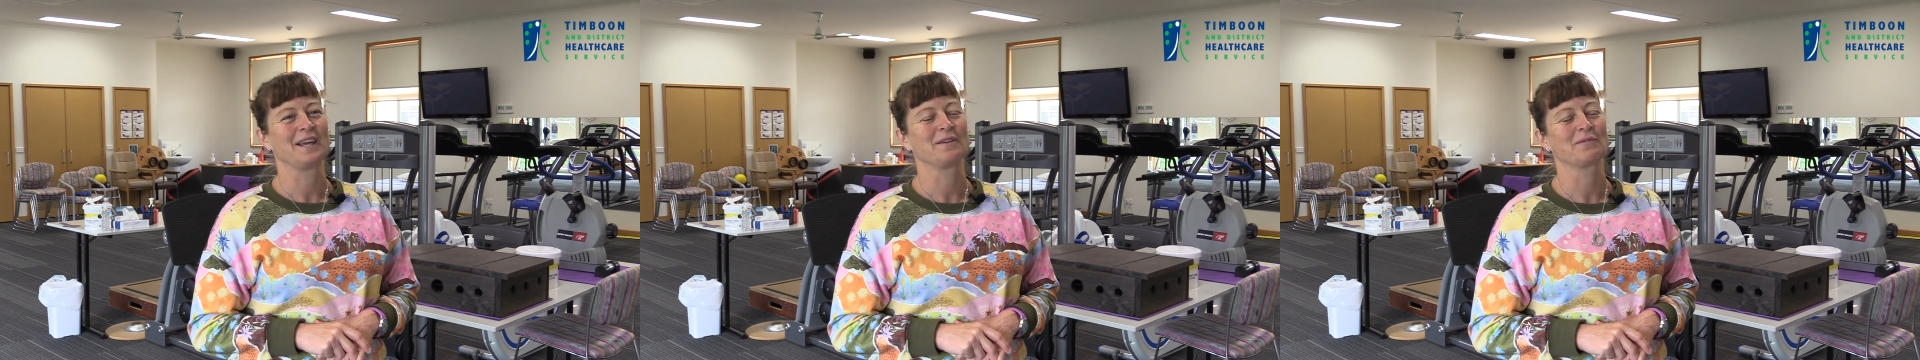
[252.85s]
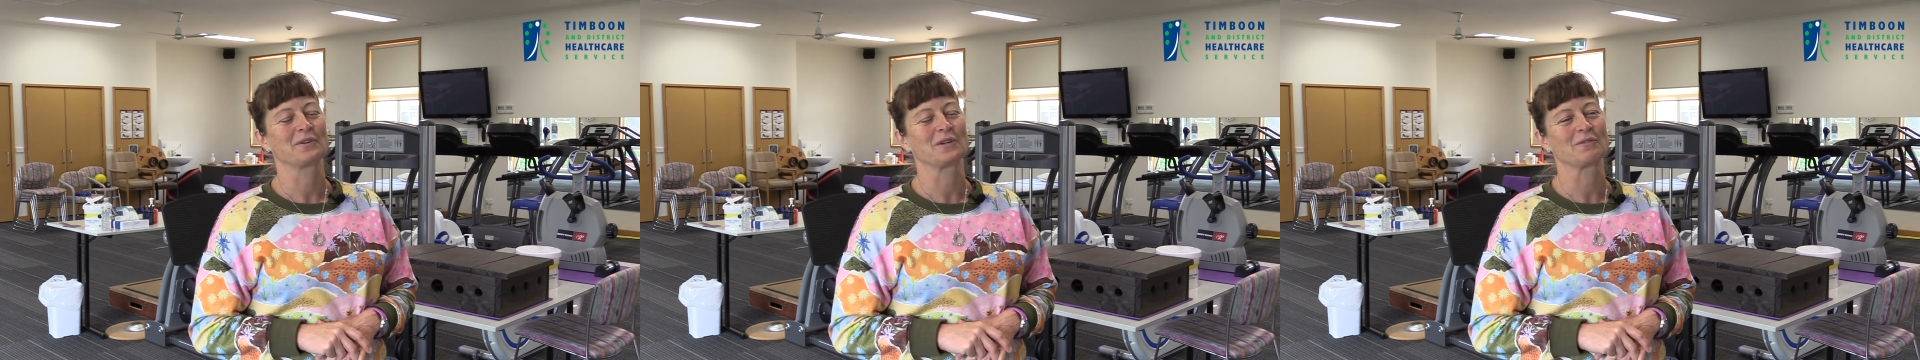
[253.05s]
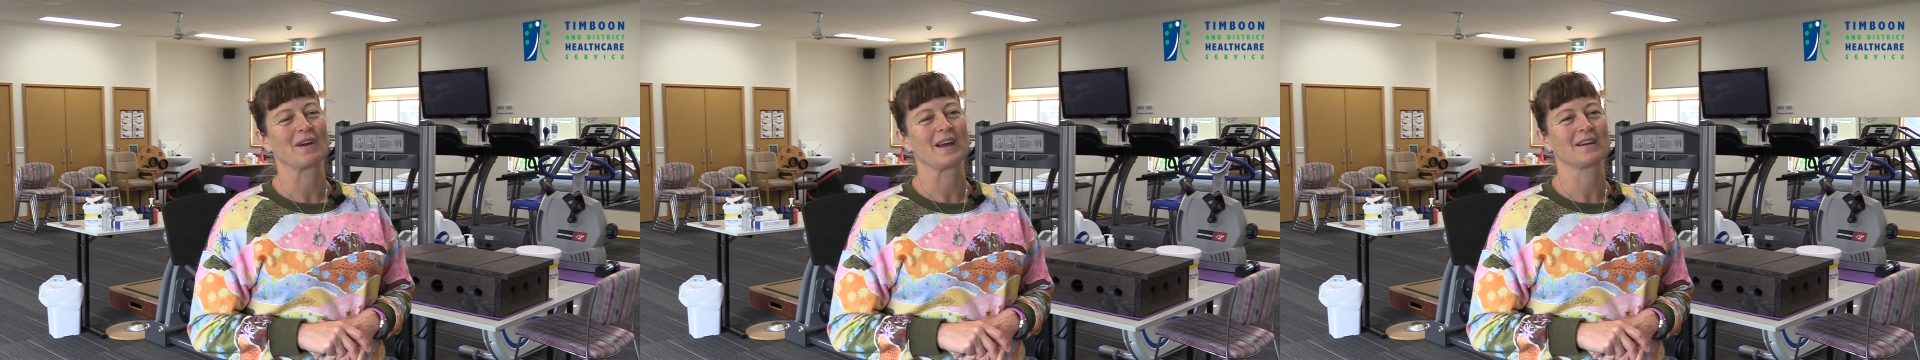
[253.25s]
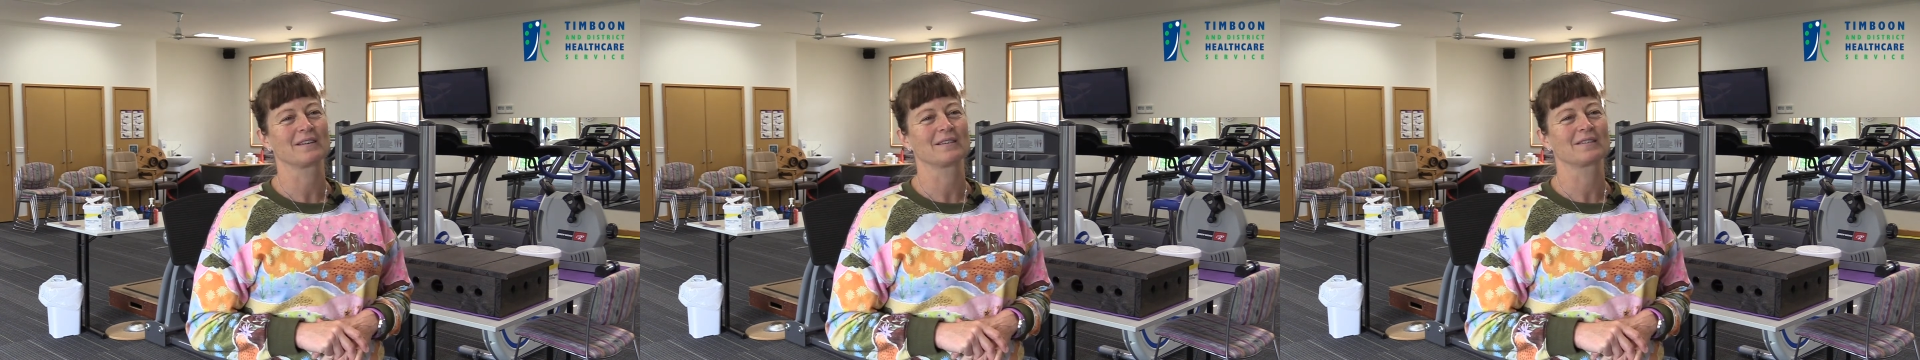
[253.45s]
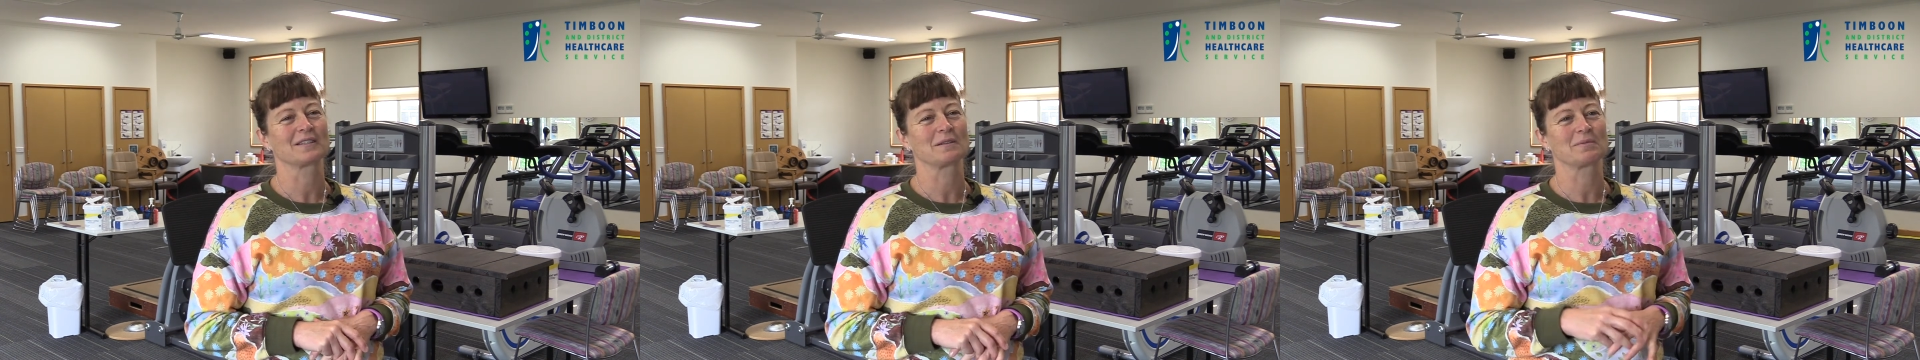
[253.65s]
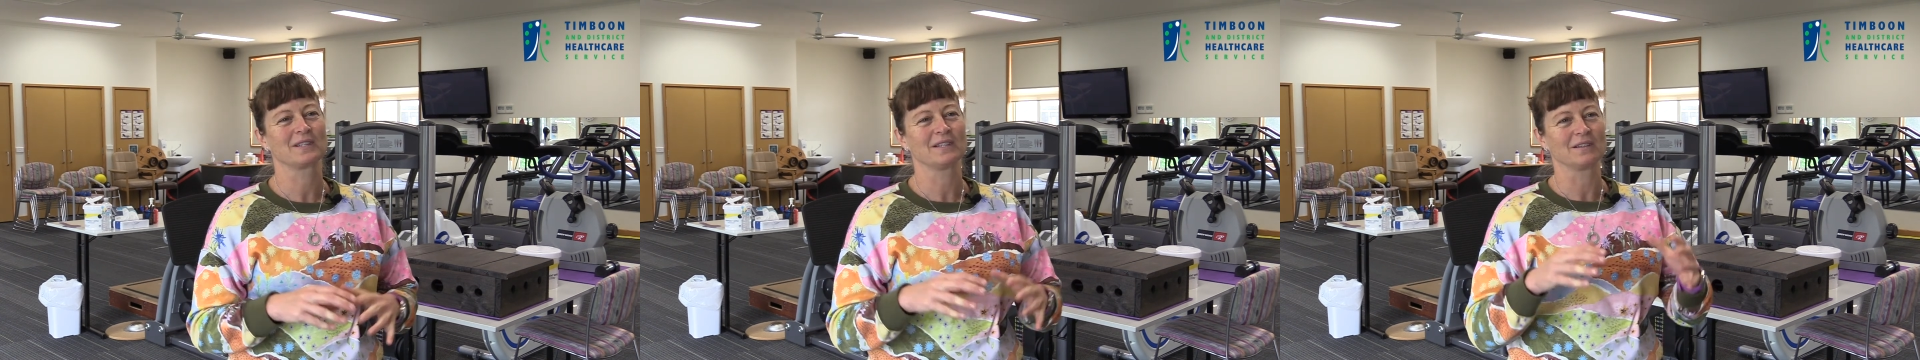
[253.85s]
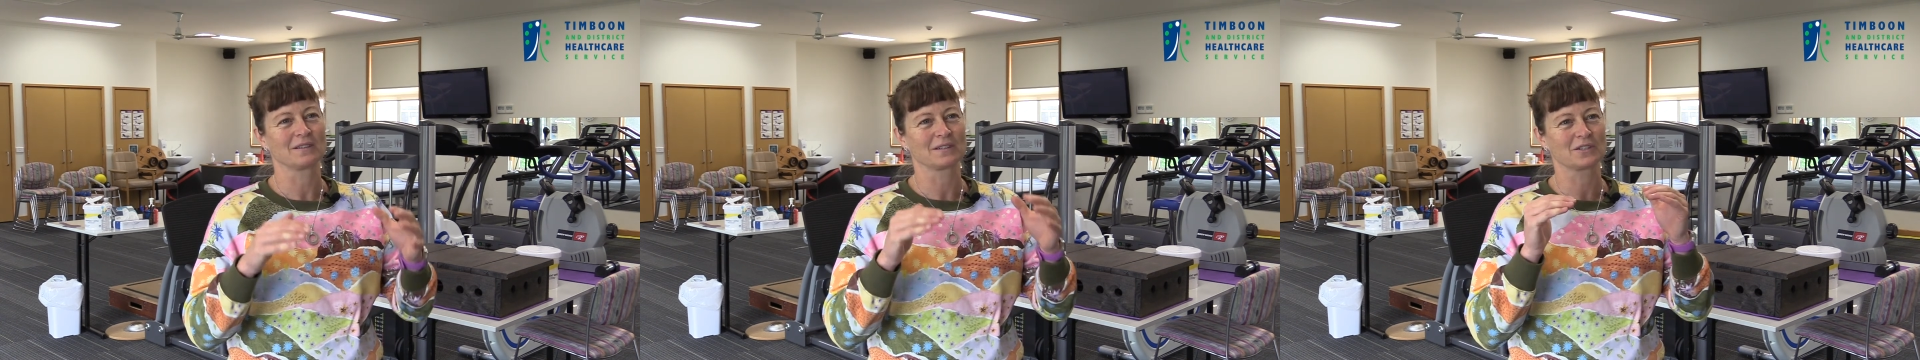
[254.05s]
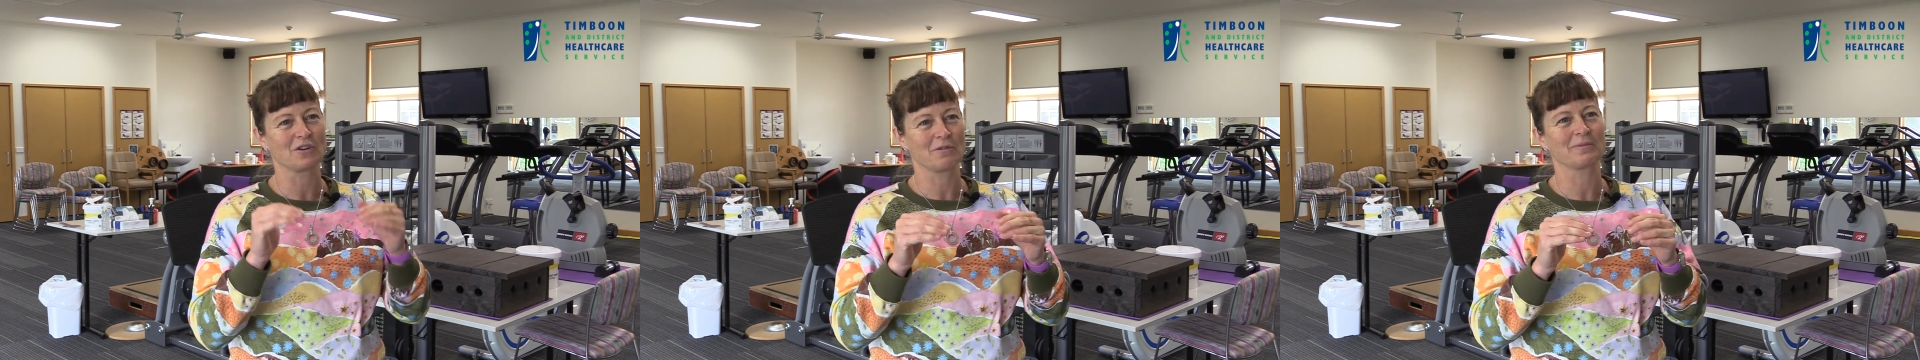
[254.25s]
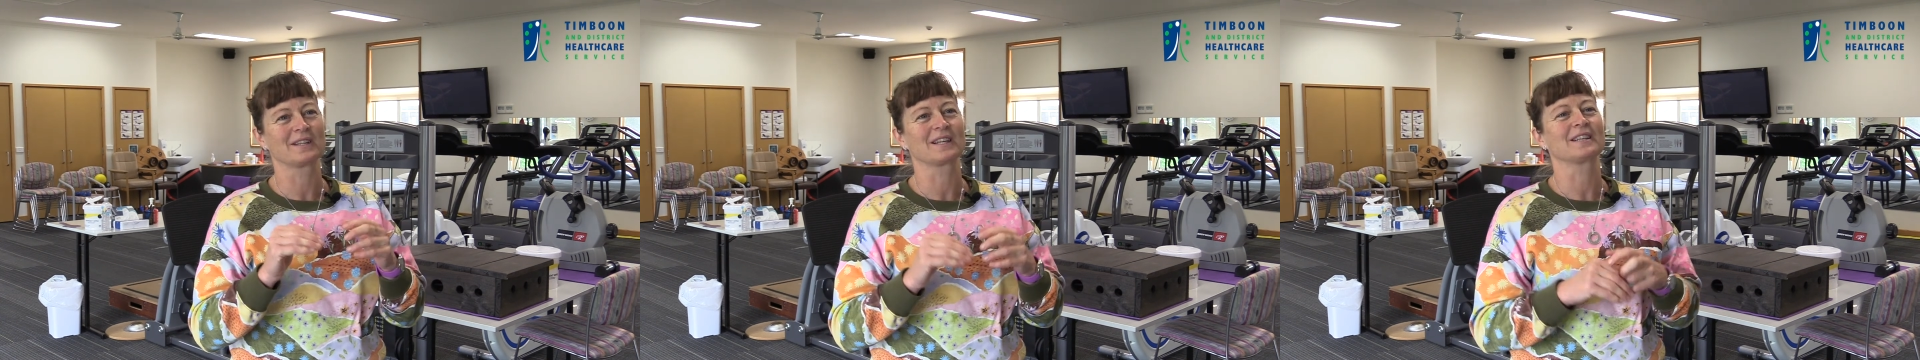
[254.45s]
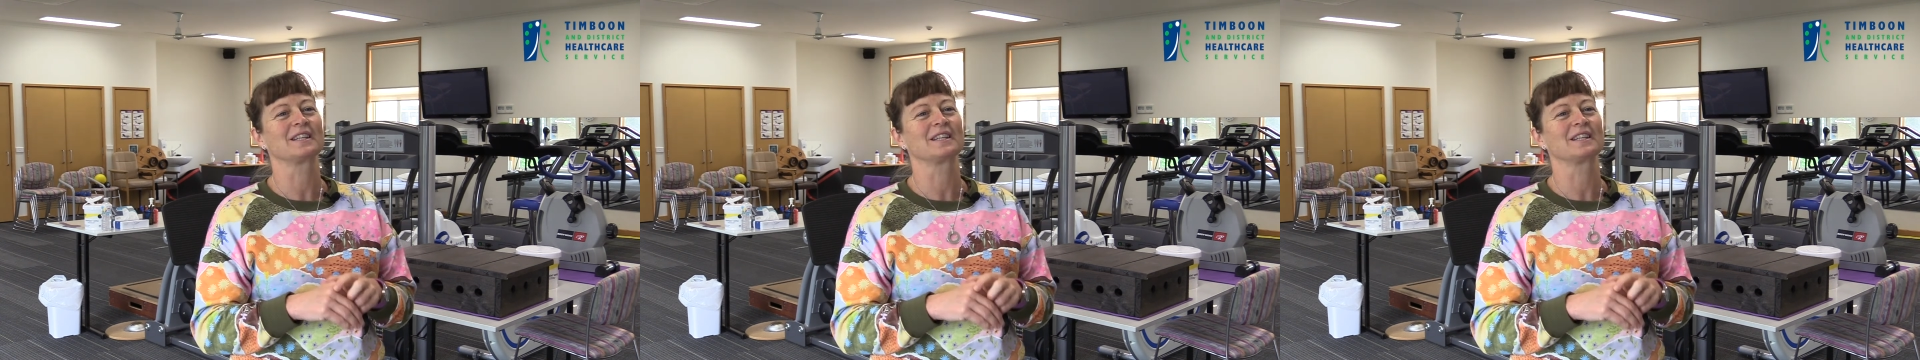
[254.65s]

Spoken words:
and very grounded because I'm sitting on the top of the